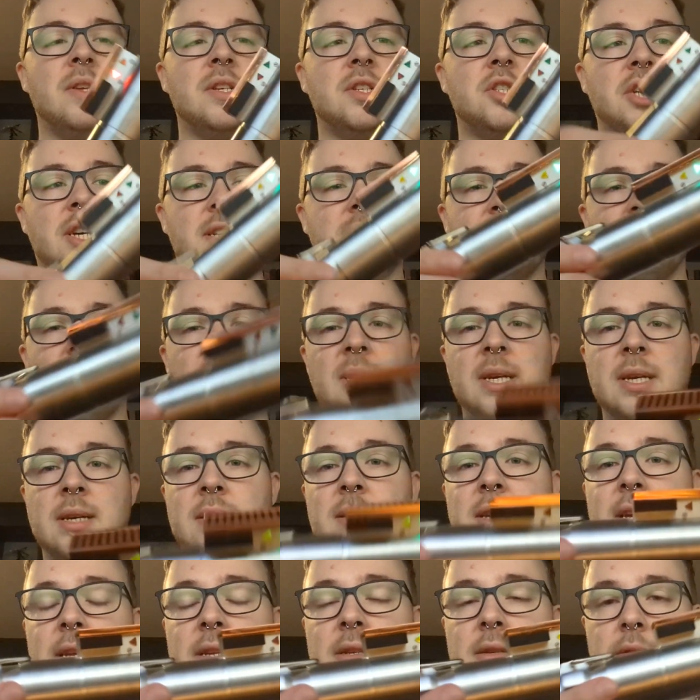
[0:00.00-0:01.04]
this chassis
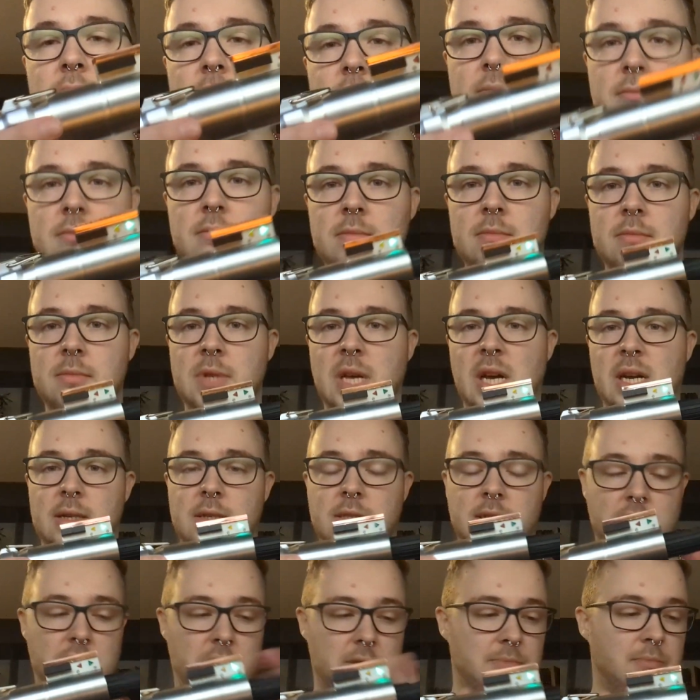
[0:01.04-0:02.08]
being in
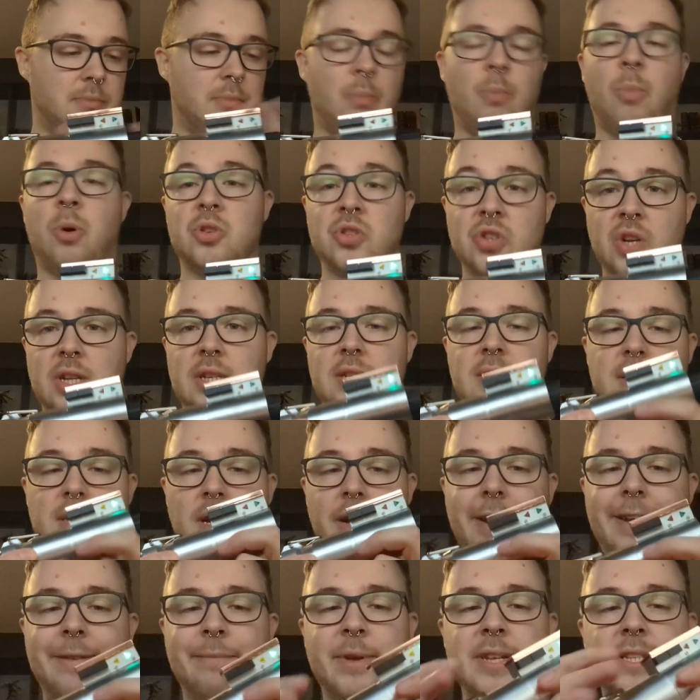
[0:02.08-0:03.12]
such a modular
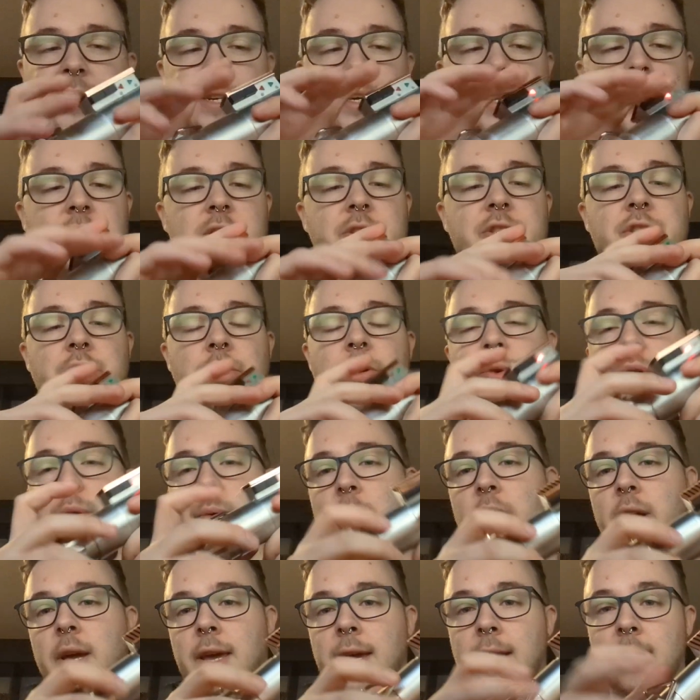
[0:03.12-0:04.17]
design means I can actually show you it
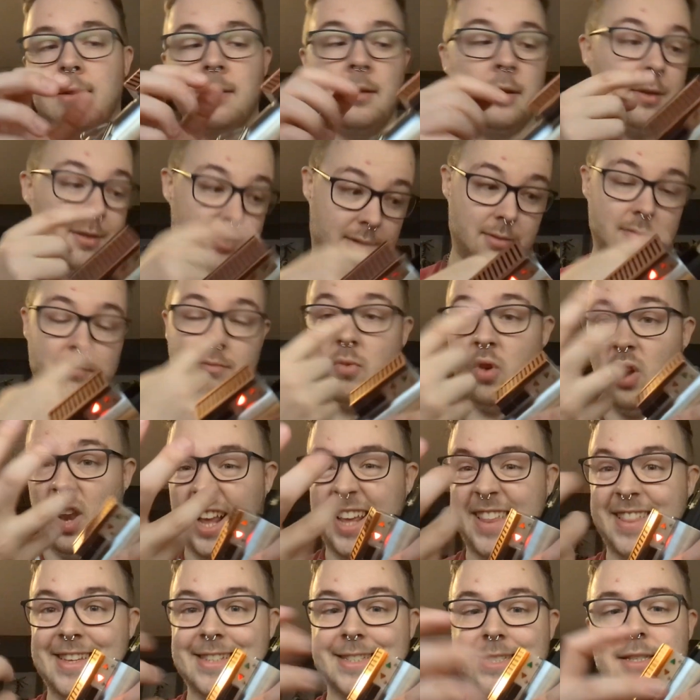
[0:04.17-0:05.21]
working
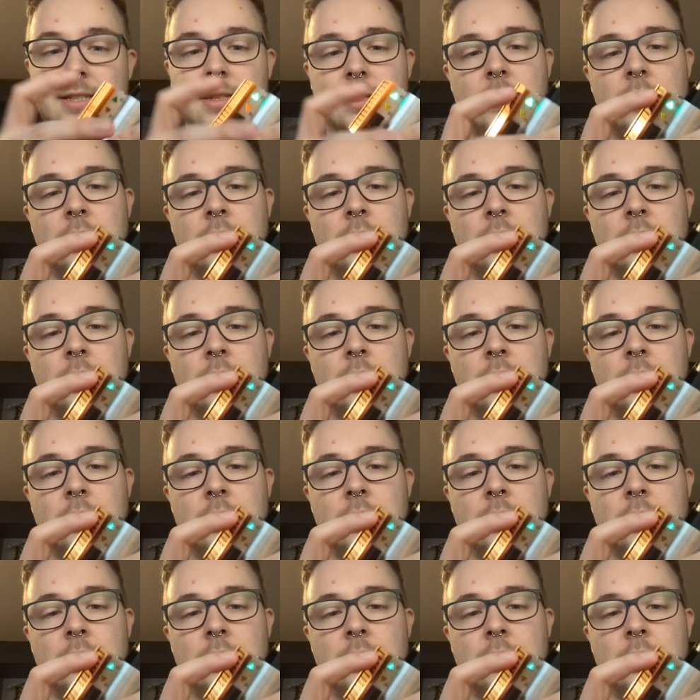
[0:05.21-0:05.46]
like this.